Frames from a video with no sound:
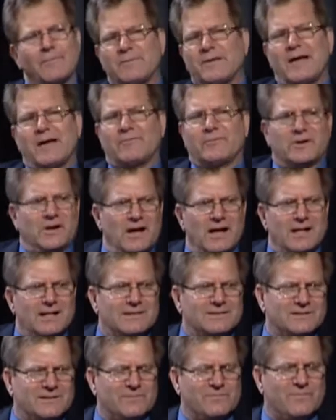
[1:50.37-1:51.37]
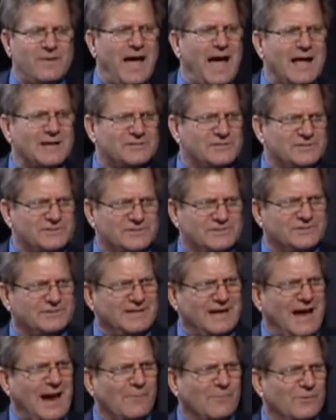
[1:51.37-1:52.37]
They happen to have guns and
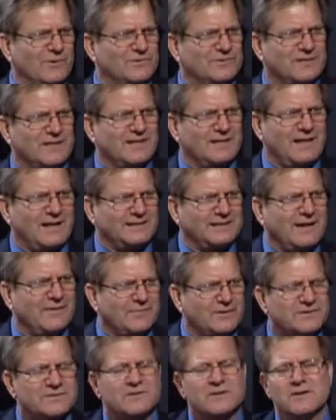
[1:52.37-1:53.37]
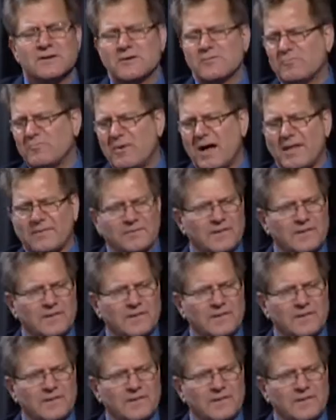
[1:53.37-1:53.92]
badges and cameras and collect evidence,